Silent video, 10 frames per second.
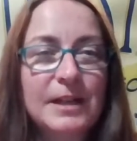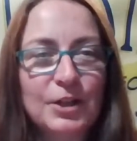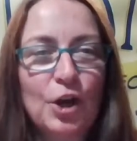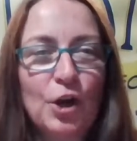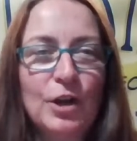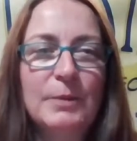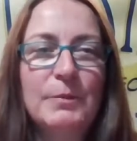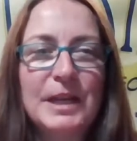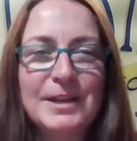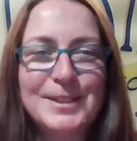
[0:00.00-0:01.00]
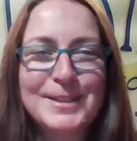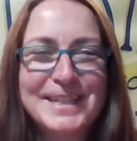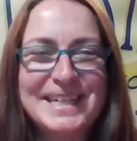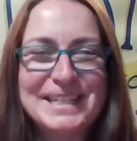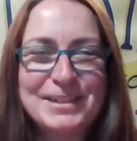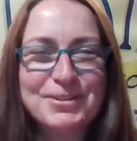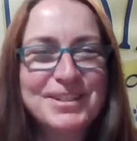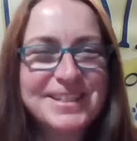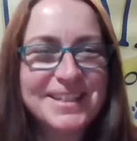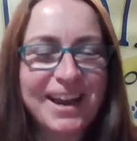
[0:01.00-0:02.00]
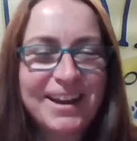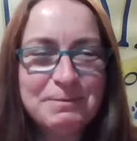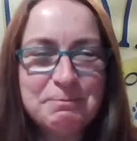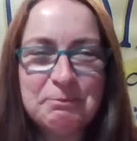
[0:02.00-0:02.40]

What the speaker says: I'll call it because it's easier to say.